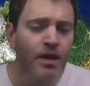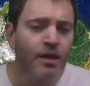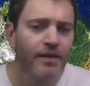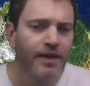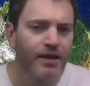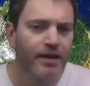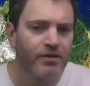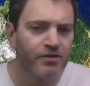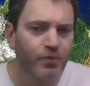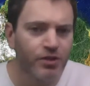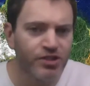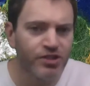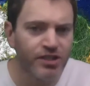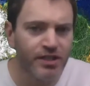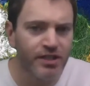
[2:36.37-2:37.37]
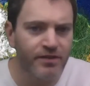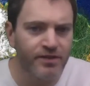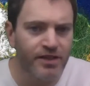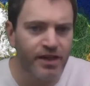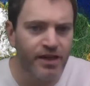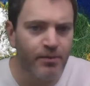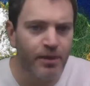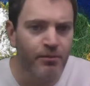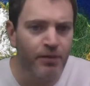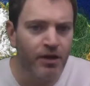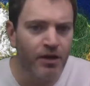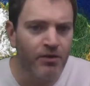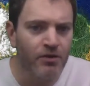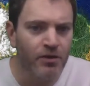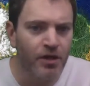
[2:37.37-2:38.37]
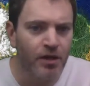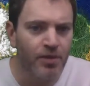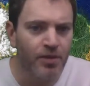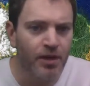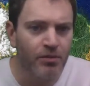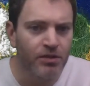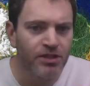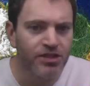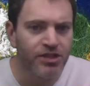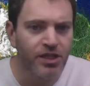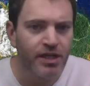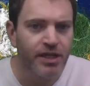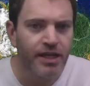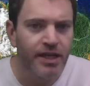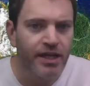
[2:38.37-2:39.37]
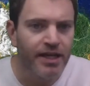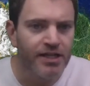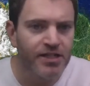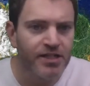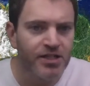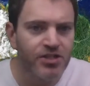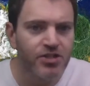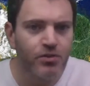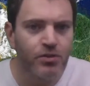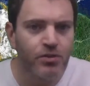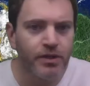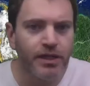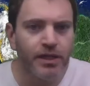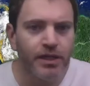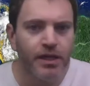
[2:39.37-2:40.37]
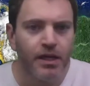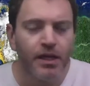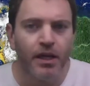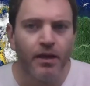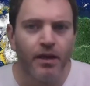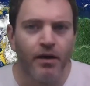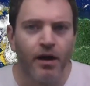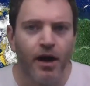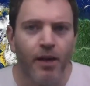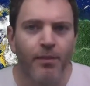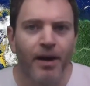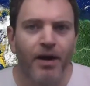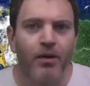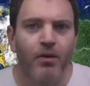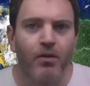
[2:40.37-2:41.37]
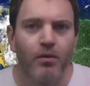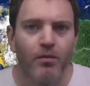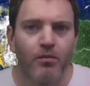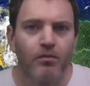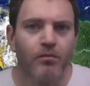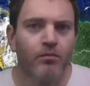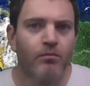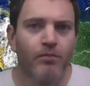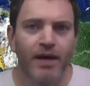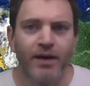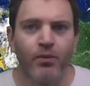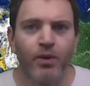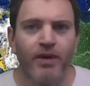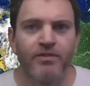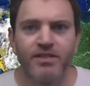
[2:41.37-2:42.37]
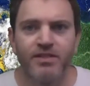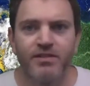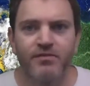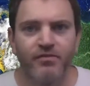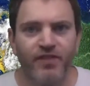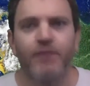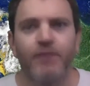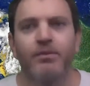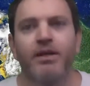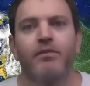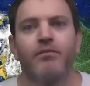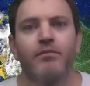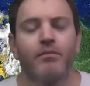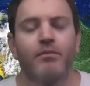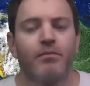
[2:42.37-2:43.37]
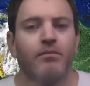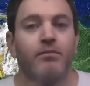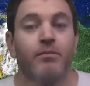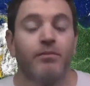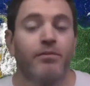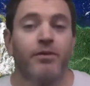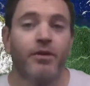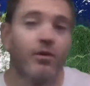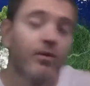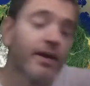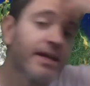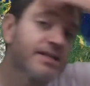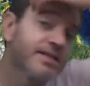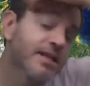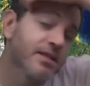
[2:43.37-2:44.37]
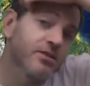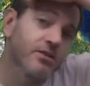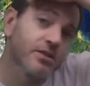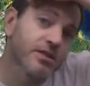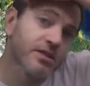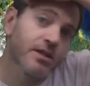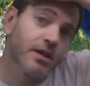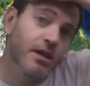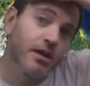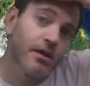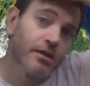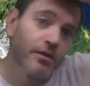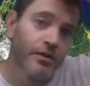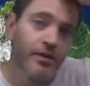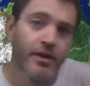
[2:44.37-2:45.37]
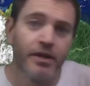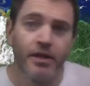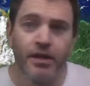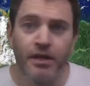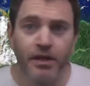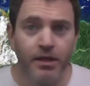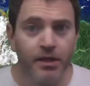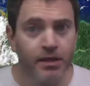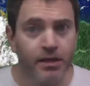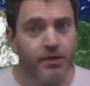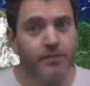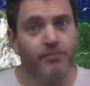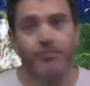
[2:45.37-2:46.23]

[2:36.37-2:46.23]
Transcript: that I was fortunate enough to help my mother-in-law publish is a story about my wife's family, her ancestors, the